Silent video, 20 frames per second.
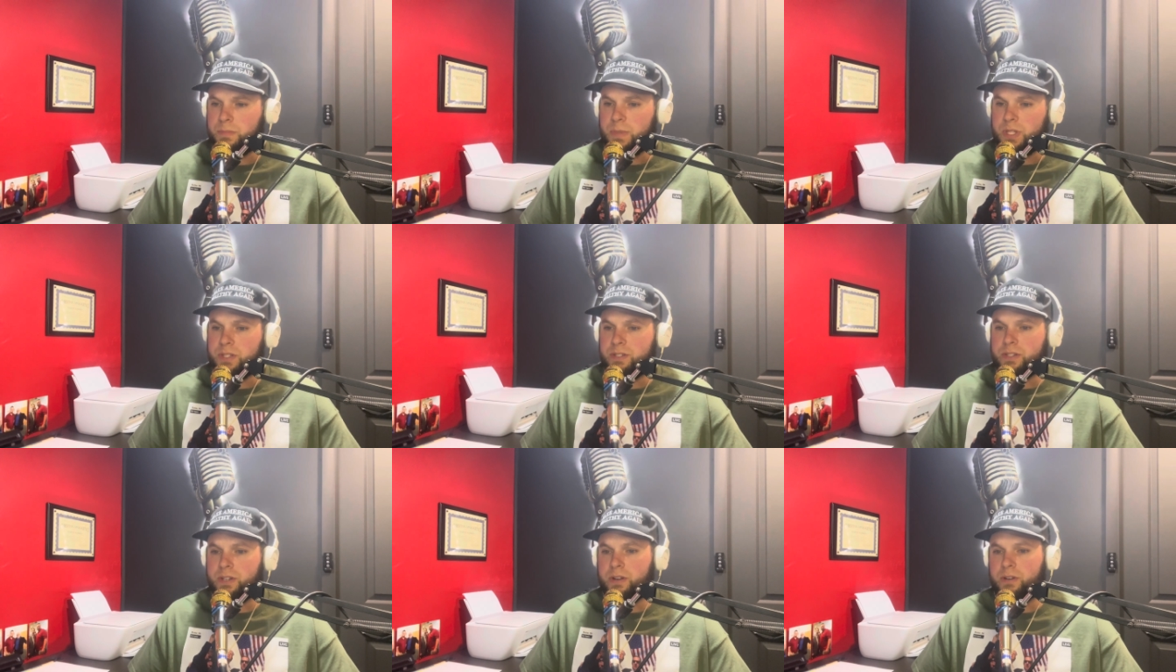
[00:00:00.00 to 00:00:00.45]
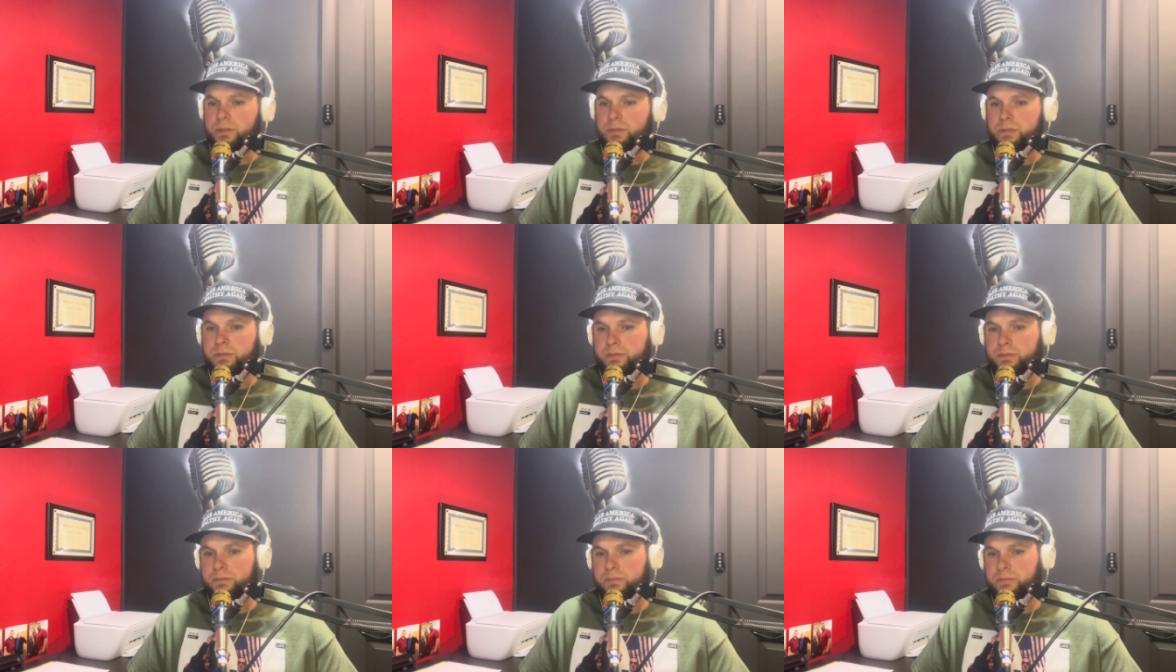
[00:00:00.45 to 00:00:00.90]
So,
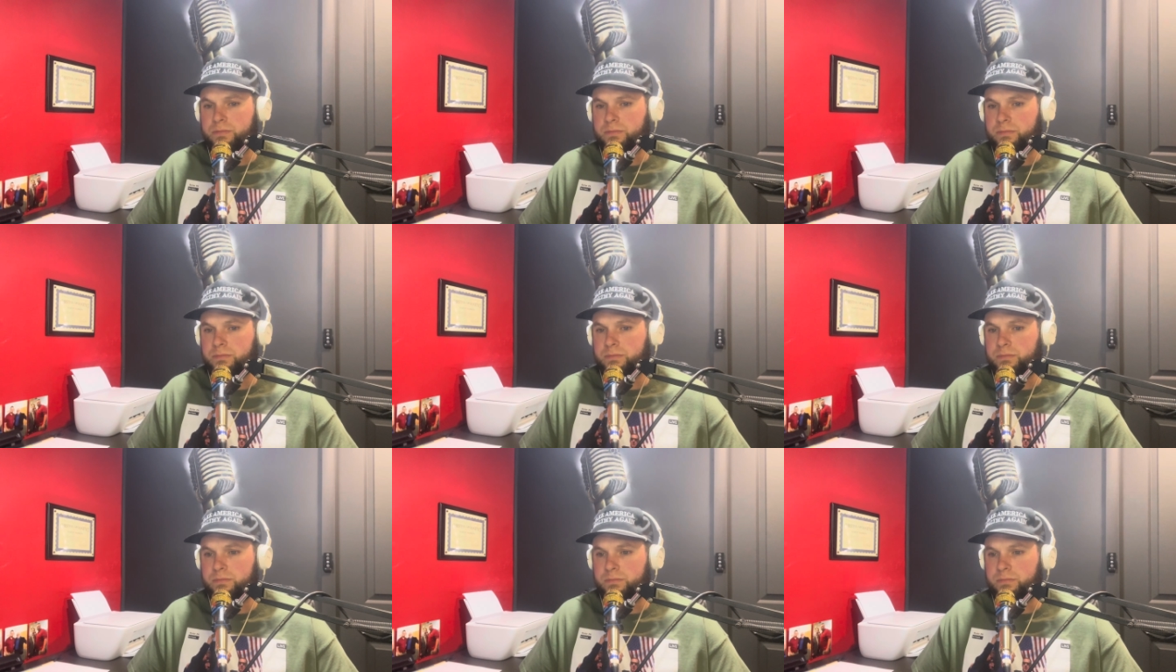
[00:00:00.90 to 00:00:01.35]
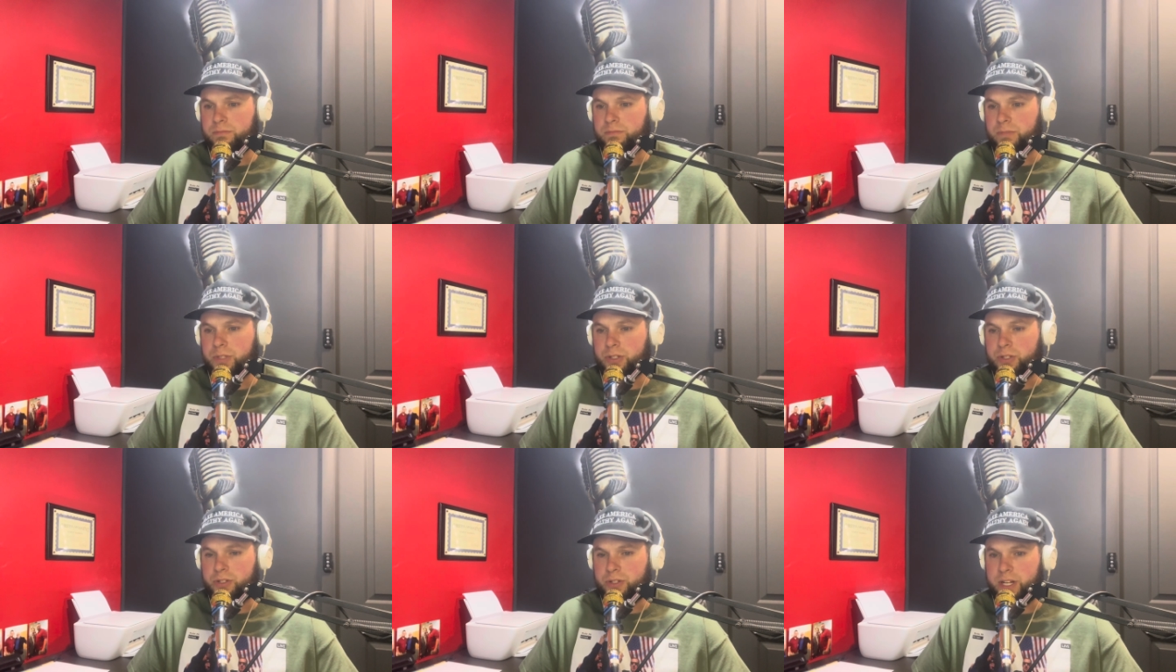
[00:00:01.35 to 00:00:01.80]

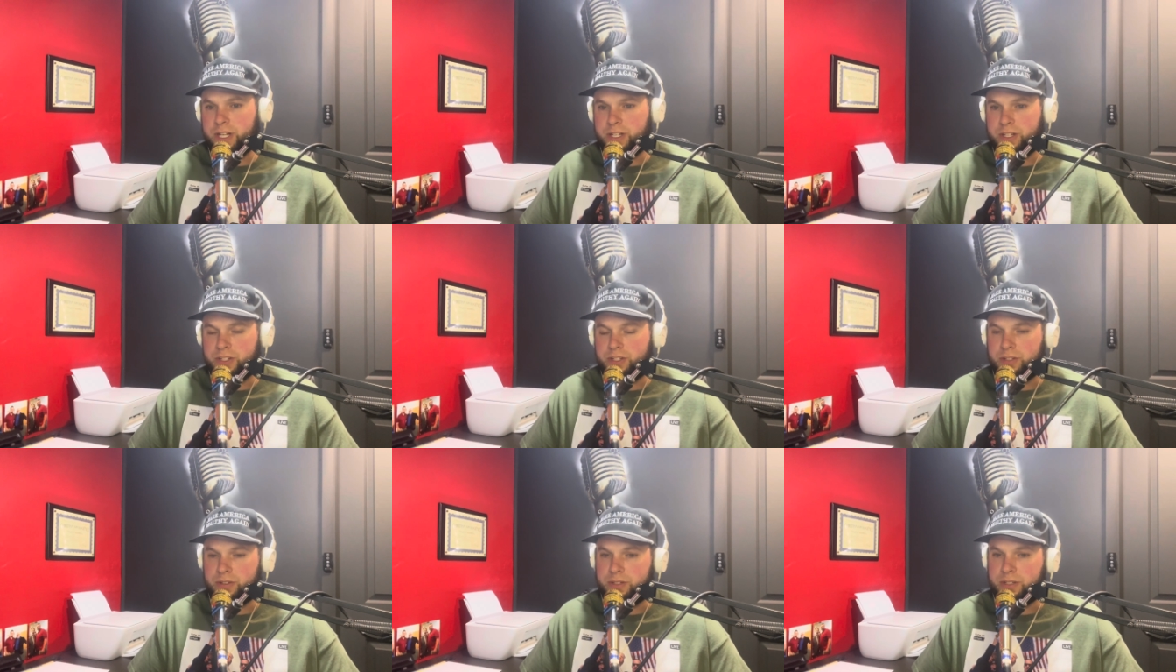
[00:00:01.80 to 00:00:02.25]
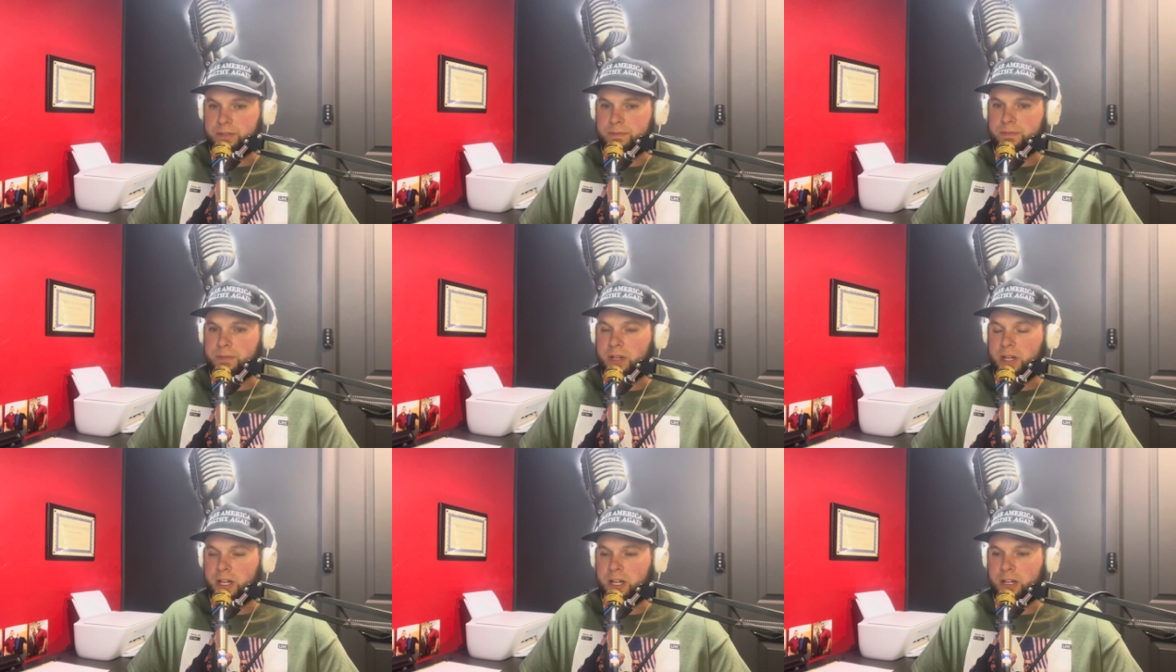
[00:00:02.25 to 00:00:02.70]
no stranger to it
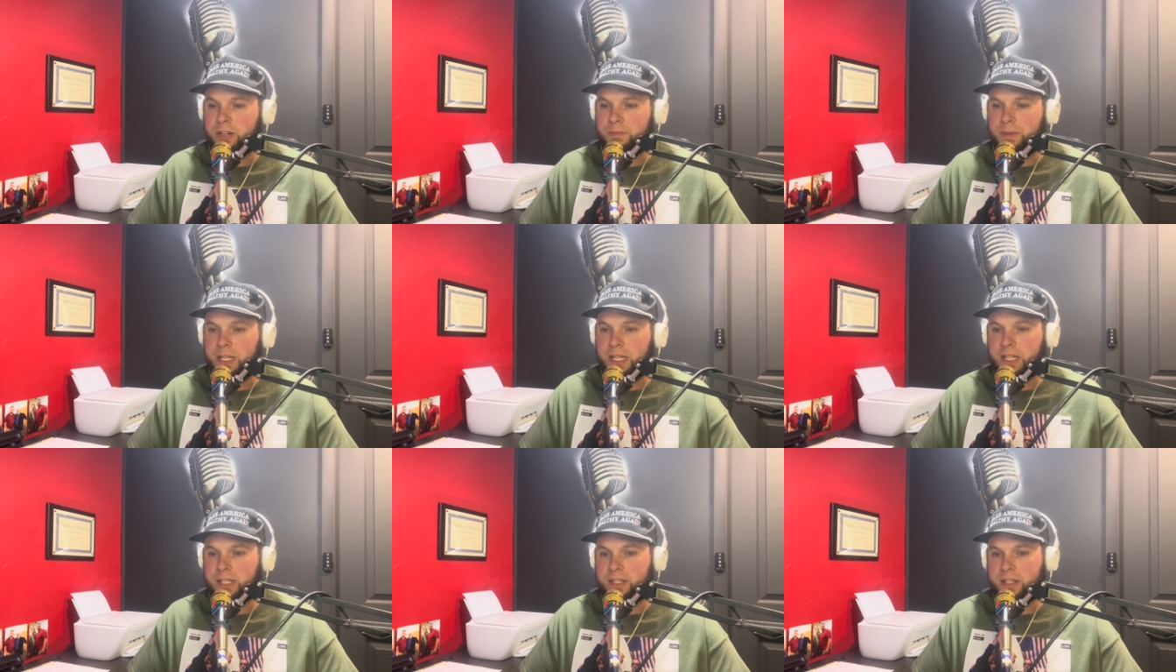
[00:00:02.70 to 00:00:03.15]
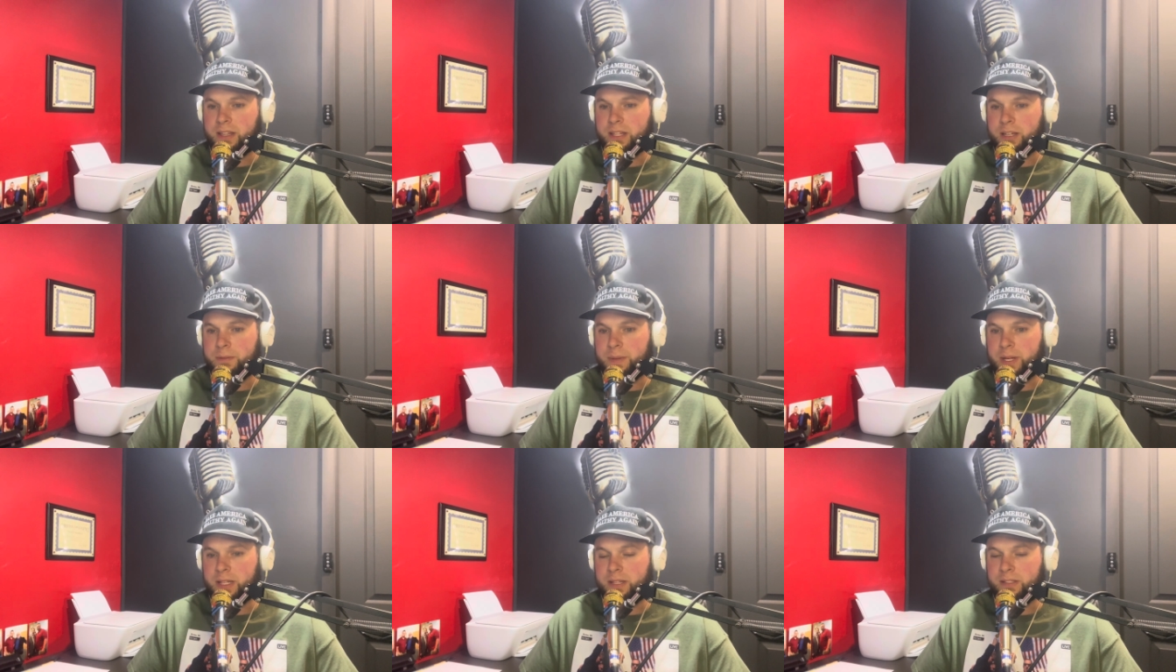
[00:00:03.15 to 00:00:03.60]
um, I like to
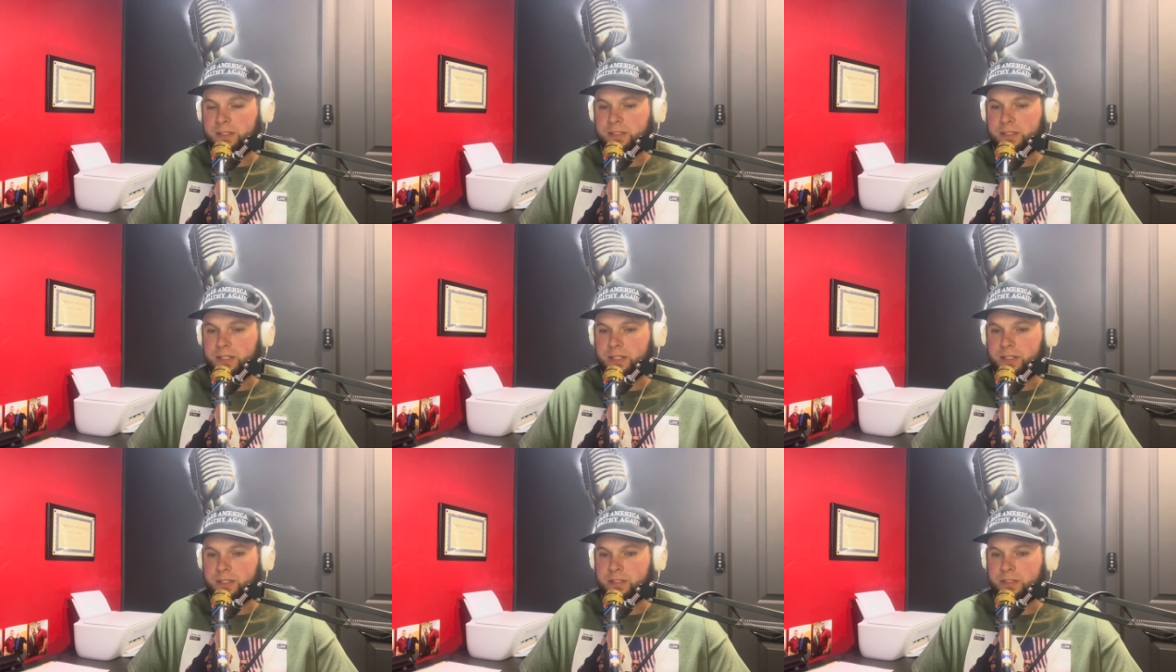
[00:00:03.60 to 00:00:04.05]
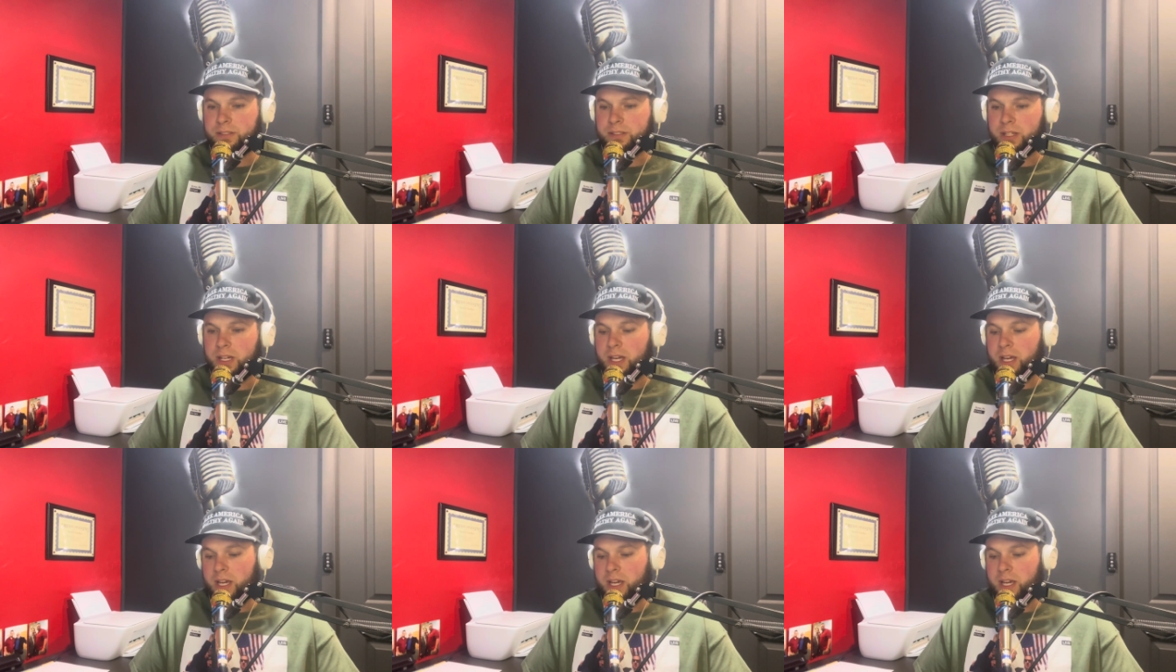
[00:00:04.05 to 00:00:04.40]
think about these things.